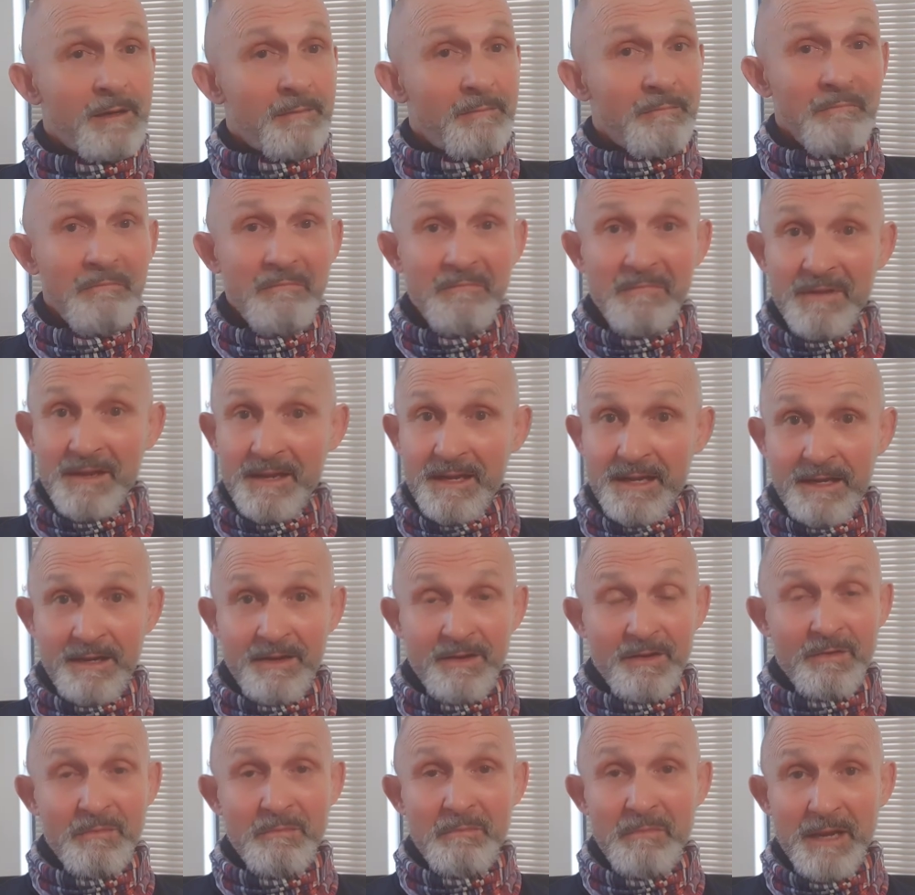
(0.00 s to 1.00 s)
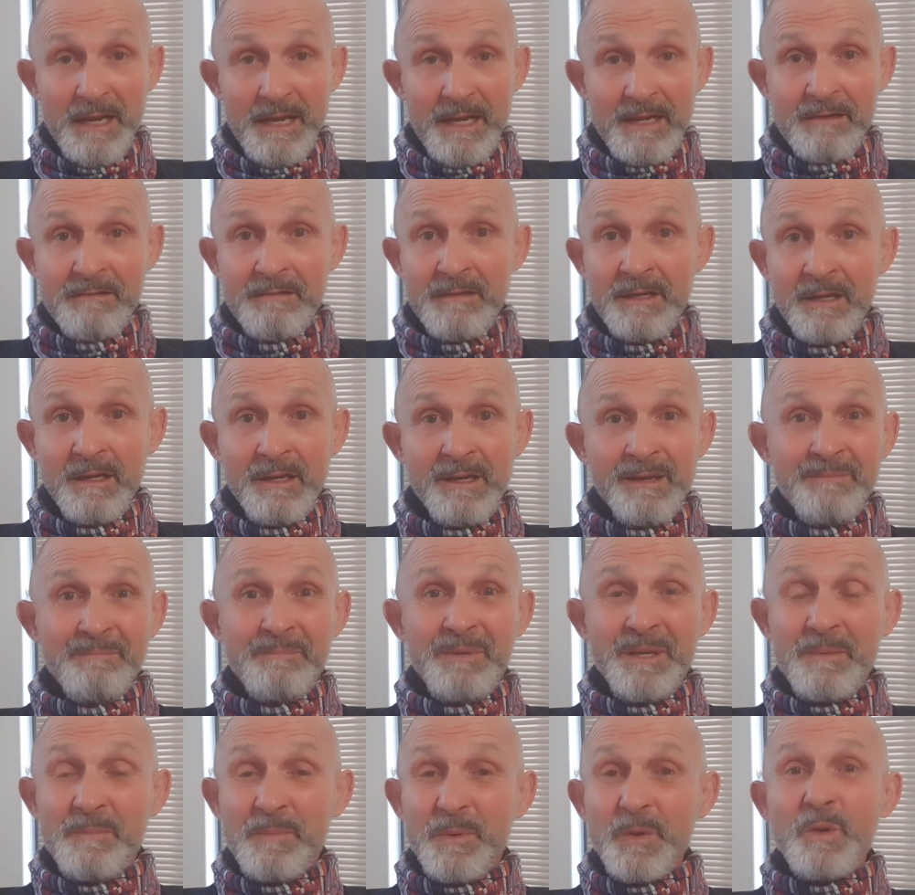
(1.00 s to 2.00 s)
Man, oh man,
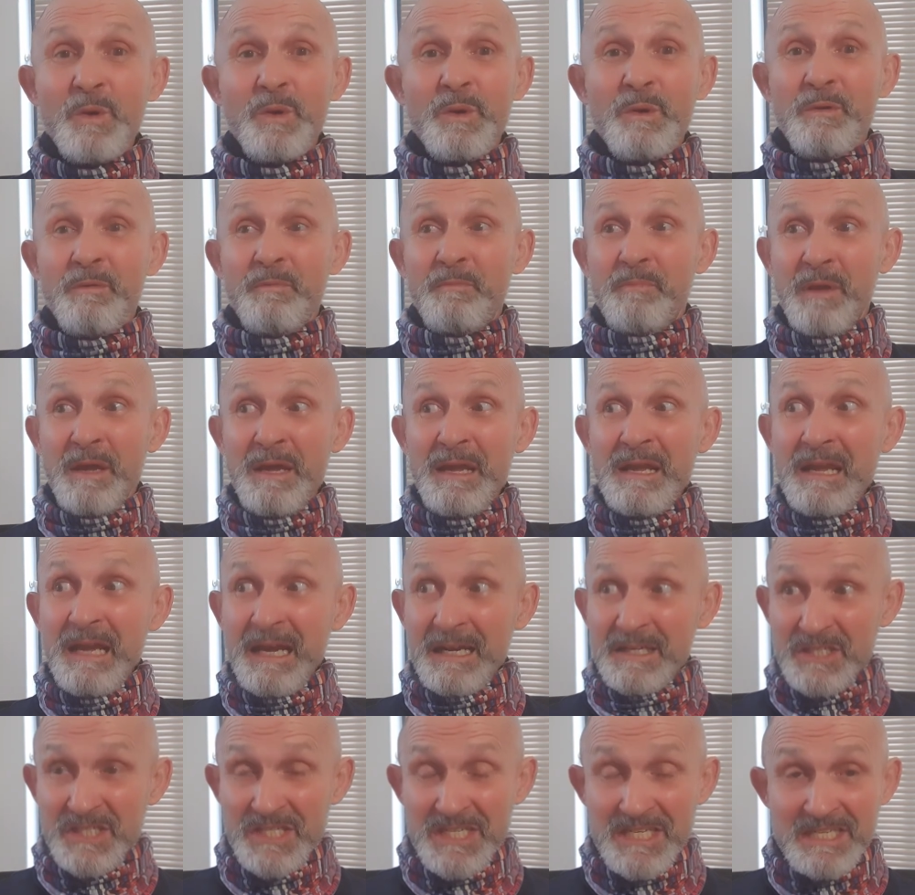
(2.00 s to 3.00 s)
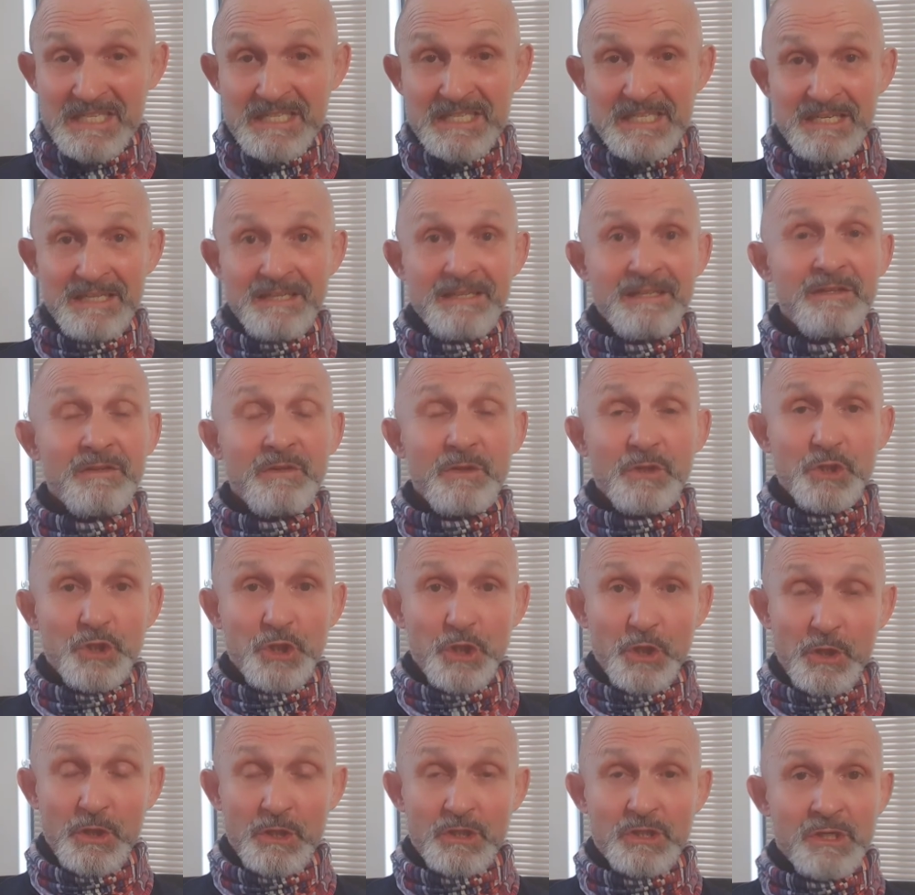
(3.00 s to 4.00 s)
people who actually sin in the
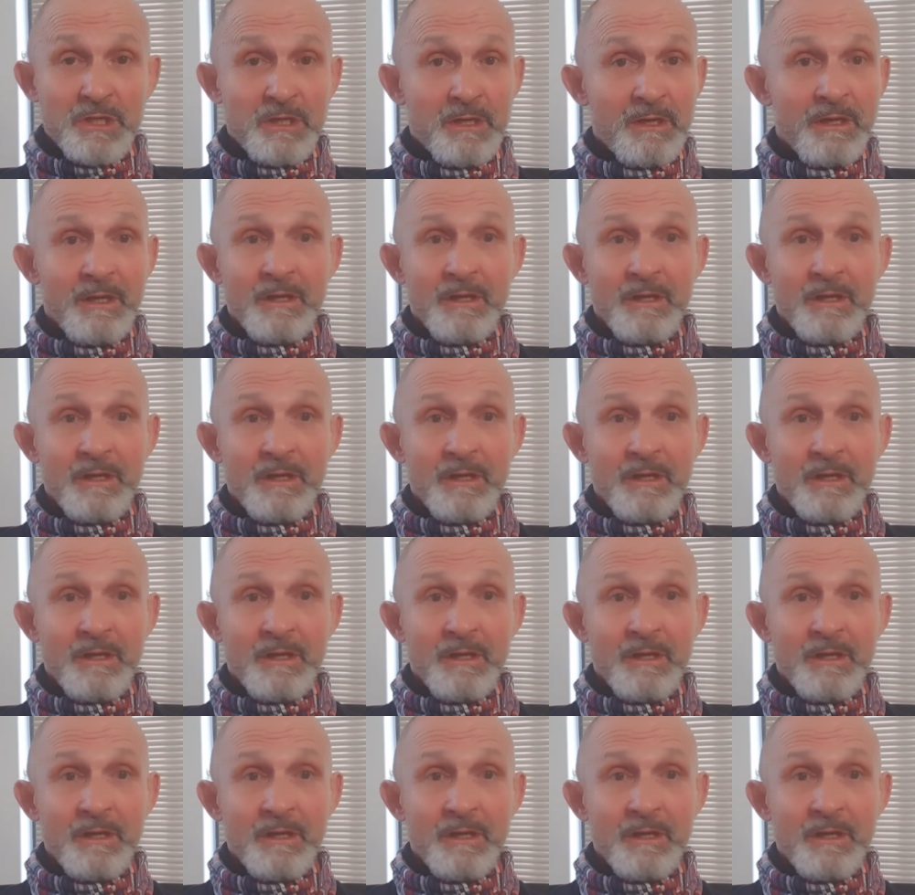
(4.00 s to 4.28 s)
church.